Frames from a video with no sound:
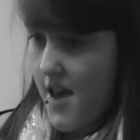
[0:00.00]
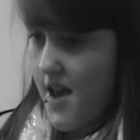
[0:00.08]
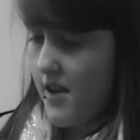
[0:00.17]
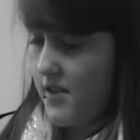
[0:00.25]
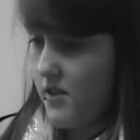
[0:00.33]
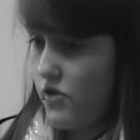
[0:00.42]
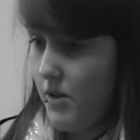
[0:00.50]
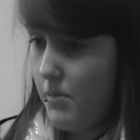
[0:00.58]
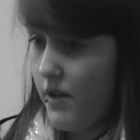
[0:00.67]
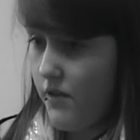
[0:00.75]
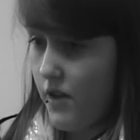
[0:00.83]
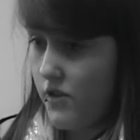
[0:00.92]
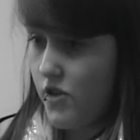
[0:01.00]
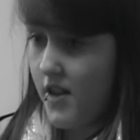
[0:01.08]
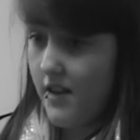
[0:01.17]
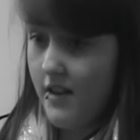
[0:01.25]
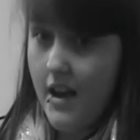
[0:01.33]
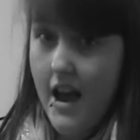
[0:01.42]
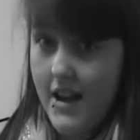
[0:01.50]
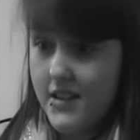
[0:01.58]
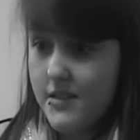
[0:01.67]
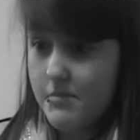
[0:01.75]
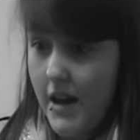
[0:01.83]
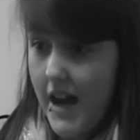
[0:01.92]
It's extremely frustrating and
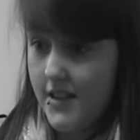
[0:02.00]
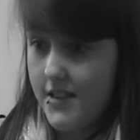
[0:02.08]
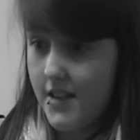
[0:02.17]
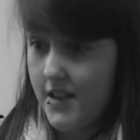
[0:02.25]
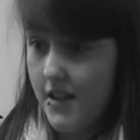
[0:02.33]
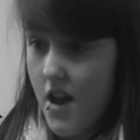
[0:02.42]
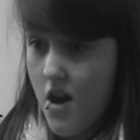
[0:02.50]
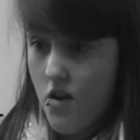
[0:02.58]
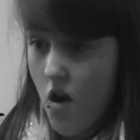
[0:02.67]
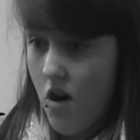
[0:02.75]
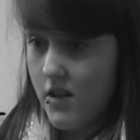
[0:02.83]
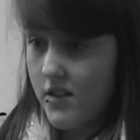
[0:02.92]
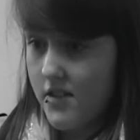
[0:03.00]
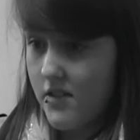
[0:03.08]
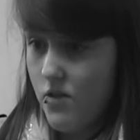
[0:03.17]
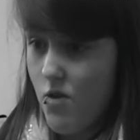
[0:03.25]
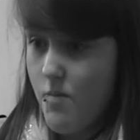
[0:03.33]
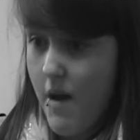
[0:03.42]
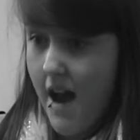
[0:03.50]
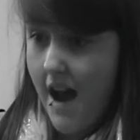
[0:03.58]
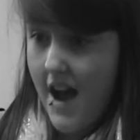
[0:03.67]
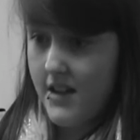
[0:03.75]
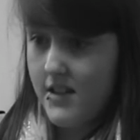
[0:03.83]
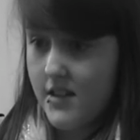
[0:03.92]
embarrassing. Colin doesn't know, but I
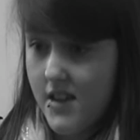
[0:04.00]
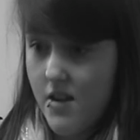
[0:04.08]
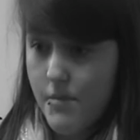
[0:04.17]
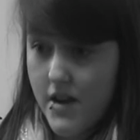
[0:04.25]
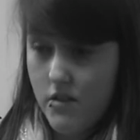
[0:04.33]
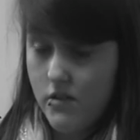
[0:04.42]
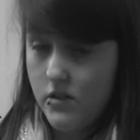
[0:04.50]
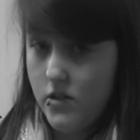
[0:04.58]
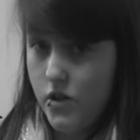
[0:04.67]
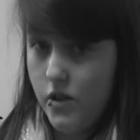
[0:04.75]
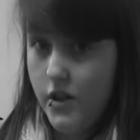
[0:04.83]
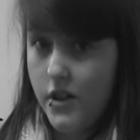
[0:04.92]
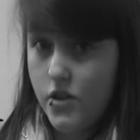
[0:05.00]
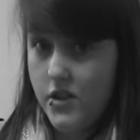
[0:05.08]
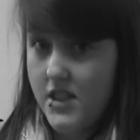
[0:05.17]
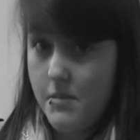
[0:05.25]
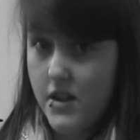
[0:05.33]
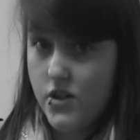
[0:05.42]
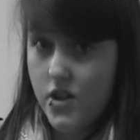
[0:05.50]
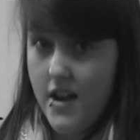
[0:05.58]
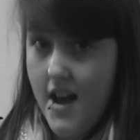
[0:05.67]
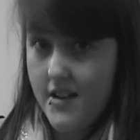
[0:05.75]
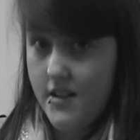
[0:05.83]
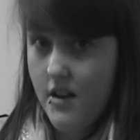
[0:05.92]
had to sell my gold jewellery just to make sure I
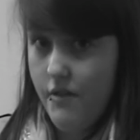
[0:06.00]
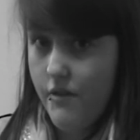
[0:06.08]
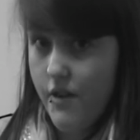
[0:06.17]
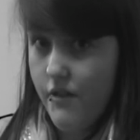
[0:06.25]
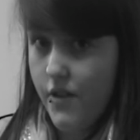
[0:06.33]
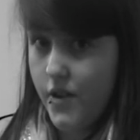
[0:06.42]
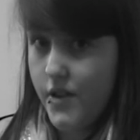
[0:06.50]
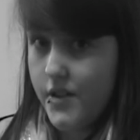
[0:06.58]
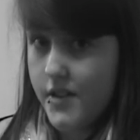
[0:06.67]
had enough for food.